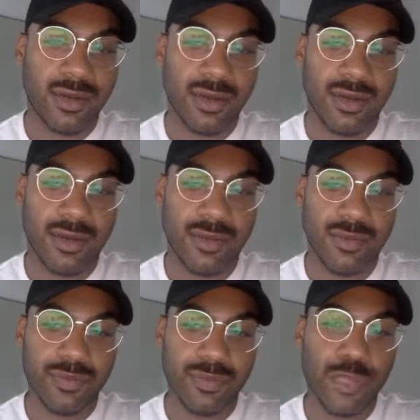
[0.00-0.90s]

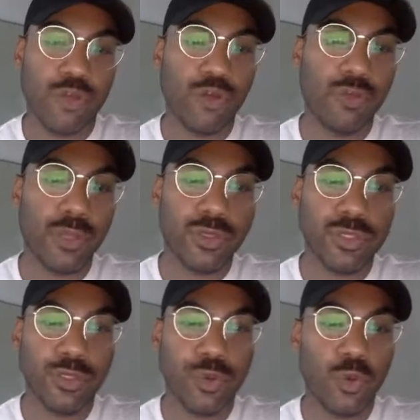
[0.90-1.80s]
um, a
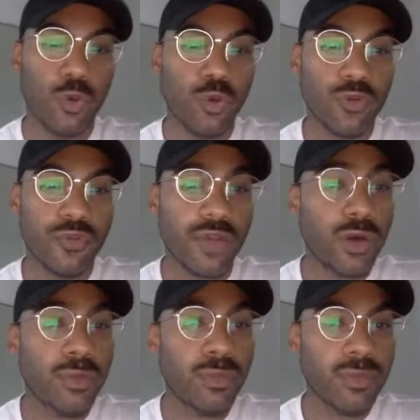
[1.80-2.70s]
tribute to old
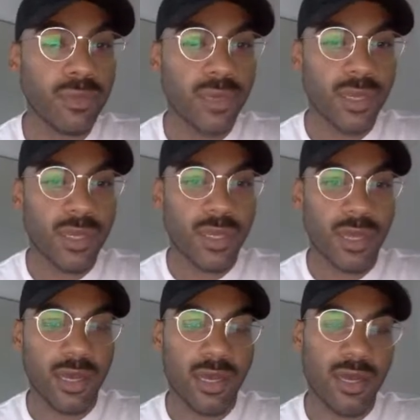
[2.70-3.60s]
film
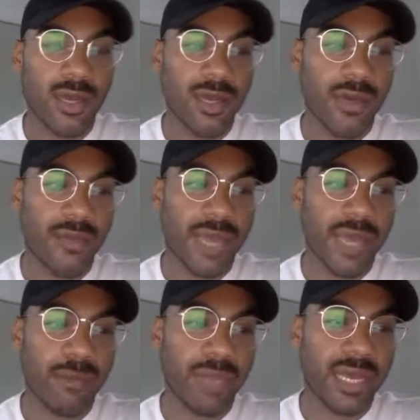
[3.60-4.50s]
yeah um,
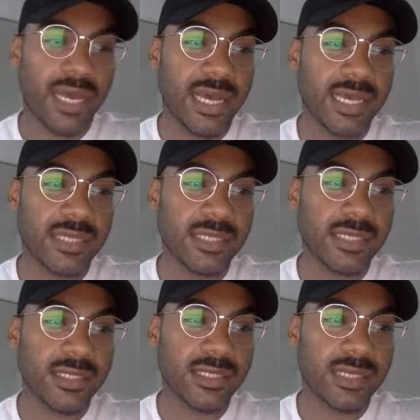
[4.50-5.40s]
and
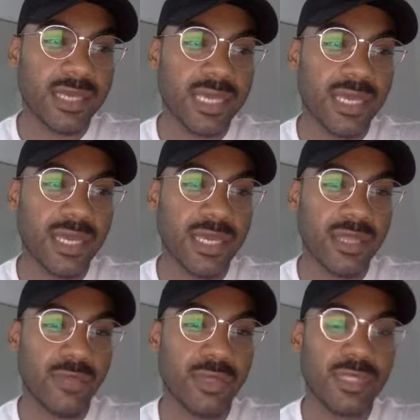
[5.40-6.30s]
because he
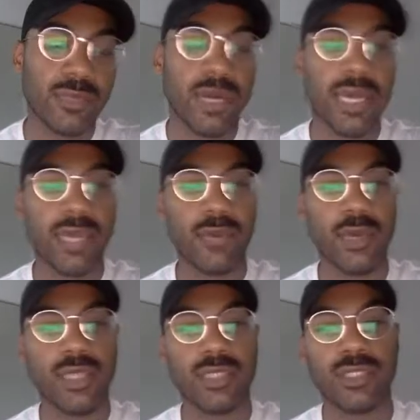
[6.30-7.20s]
the reason why he
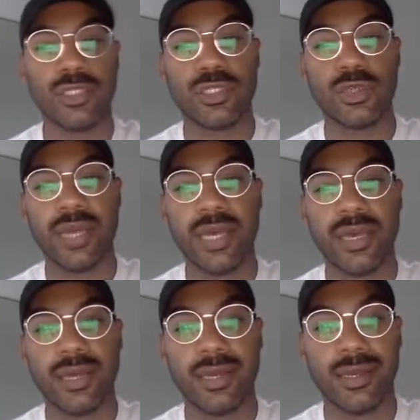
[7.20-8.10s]
wanted to do
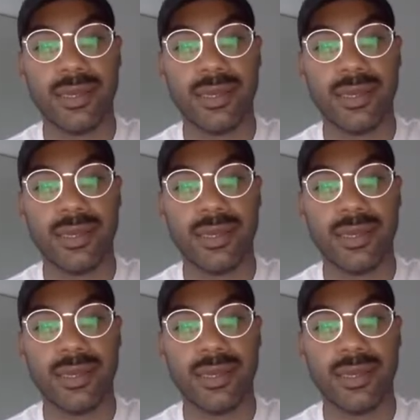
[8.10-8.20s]
it